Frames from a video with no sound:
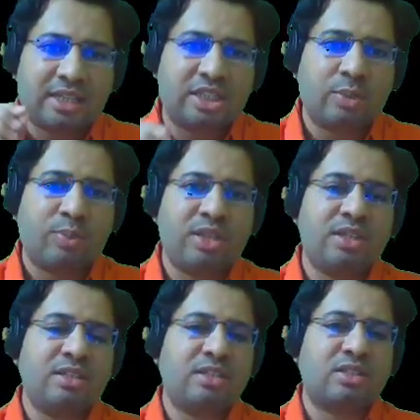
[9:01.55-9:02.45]

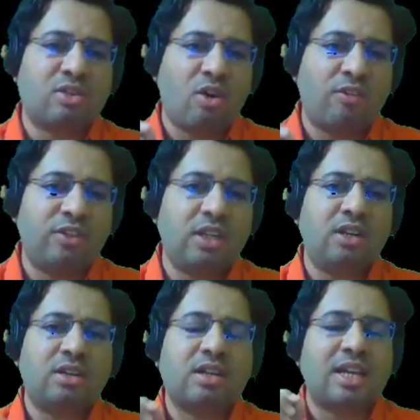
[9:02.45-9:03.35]
recipients of
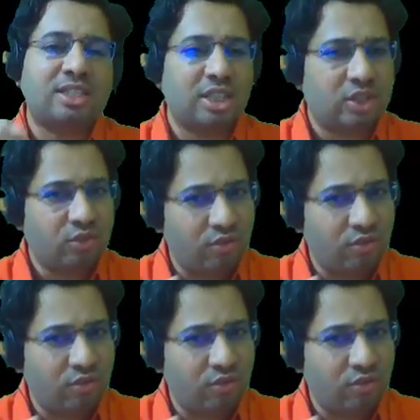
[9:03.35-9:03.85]
the transitive